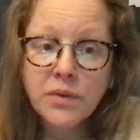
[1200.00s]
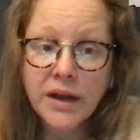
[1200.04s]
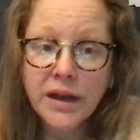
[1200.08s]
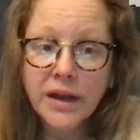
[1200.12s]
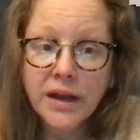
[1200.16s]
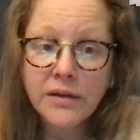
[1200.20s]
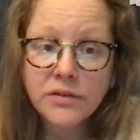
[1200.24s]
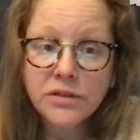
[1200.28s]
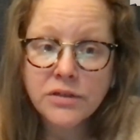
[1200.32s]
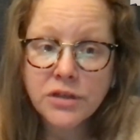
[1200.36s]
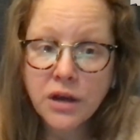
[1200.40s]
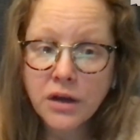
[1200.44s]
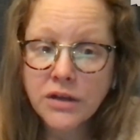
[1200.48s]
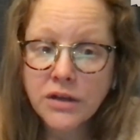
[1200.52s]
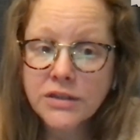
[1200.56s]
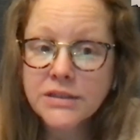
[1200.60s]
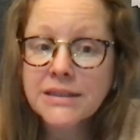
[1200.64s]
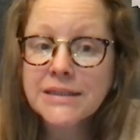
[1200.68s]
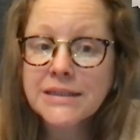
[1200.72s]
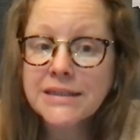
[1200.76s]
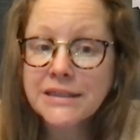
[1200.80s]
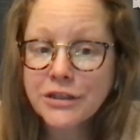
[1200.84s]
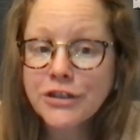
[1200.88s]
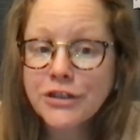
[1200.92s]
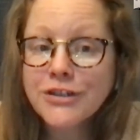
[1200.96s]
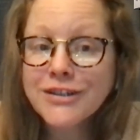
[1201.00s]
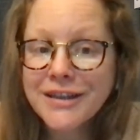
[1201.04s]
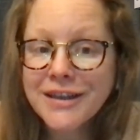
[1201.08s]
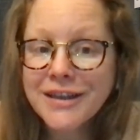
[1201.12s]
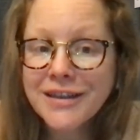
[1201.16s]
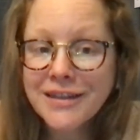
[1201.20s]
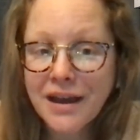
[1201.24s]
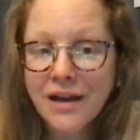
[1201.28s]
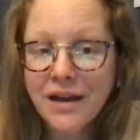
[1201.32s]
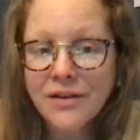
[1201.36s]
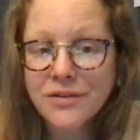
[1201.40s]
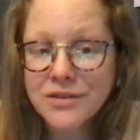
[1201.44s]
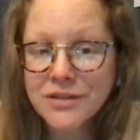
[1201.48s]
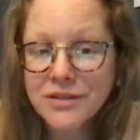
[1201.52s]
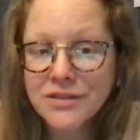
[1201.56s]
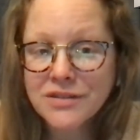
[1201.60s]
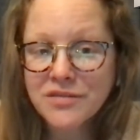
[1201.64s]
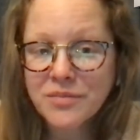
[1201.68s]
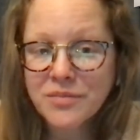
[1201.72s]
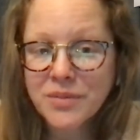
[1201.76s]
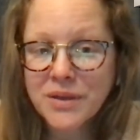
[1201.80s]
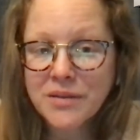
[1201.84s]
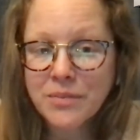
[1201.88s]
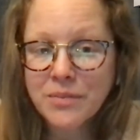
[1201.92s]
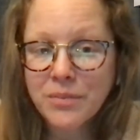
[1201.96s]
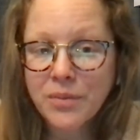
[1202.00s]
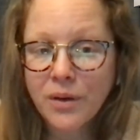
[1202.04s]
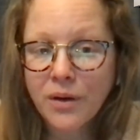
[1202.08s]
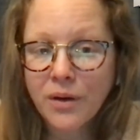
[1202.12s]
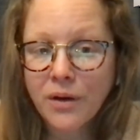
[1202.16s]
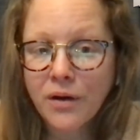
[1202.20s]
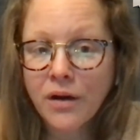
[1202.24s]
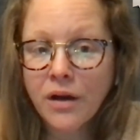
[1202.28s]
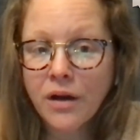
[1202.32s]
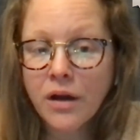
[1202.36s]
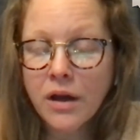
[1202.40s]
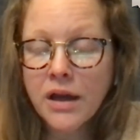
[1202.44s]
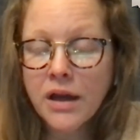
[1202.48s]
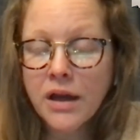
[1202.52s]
out and talked to literally thousands of people